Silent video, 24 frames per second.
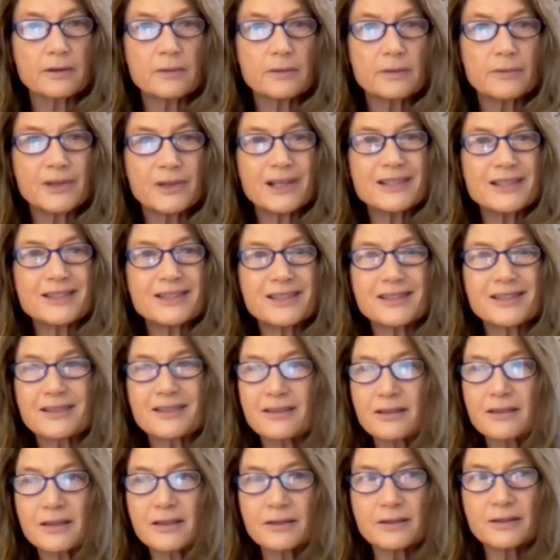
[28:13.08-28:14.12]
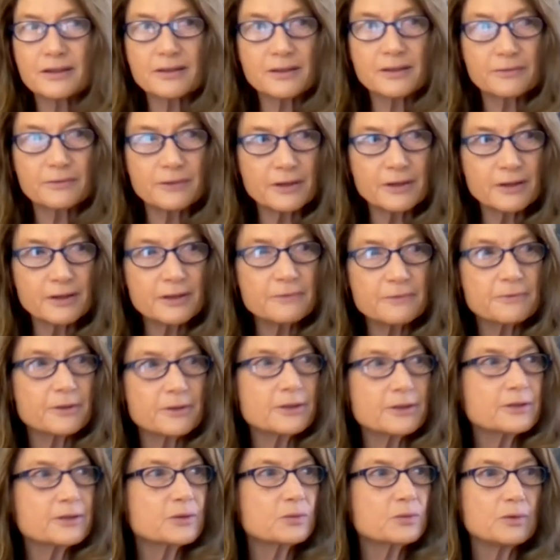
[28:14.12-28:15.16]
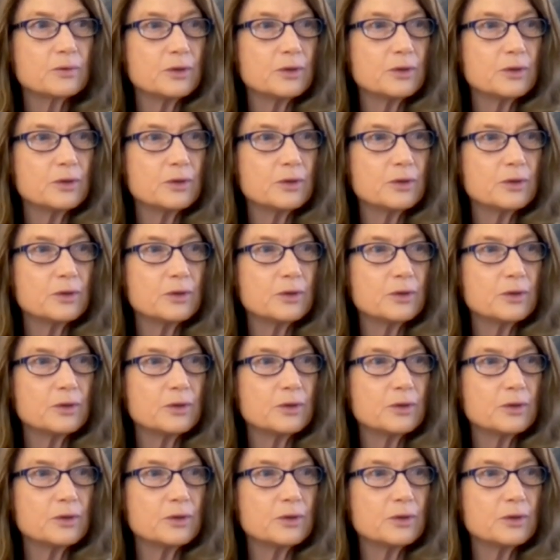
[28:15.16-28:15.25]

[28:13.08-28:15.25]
But I just the very first,